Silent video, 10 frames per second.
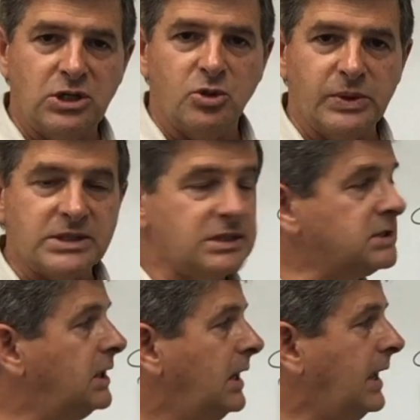your business
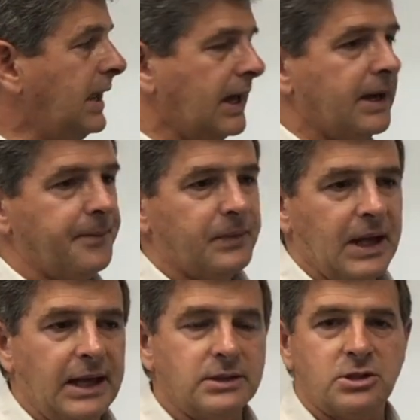
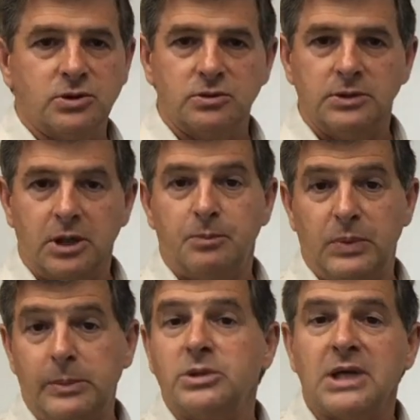until
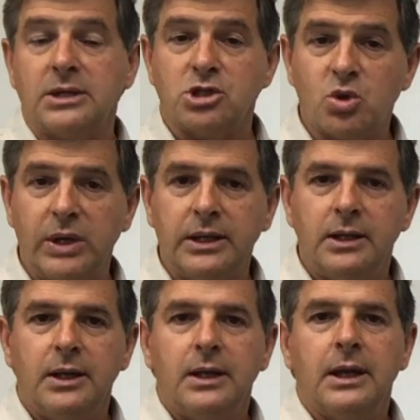people start to squeak
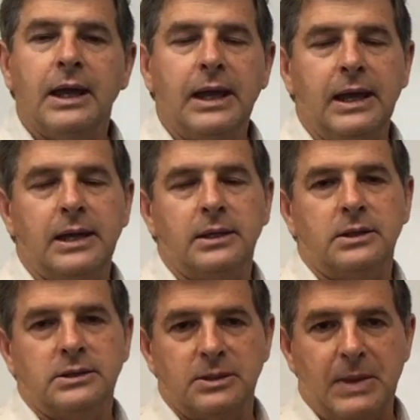and
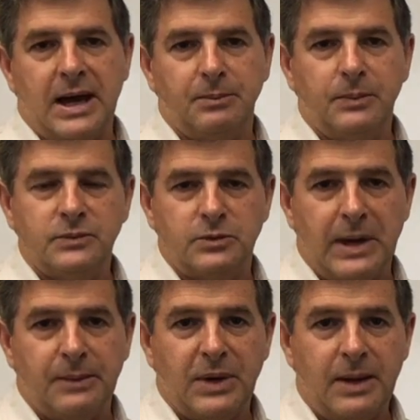demand
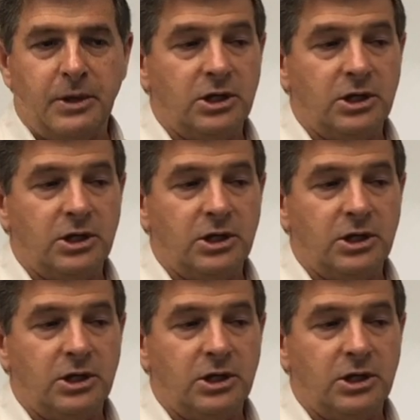payment.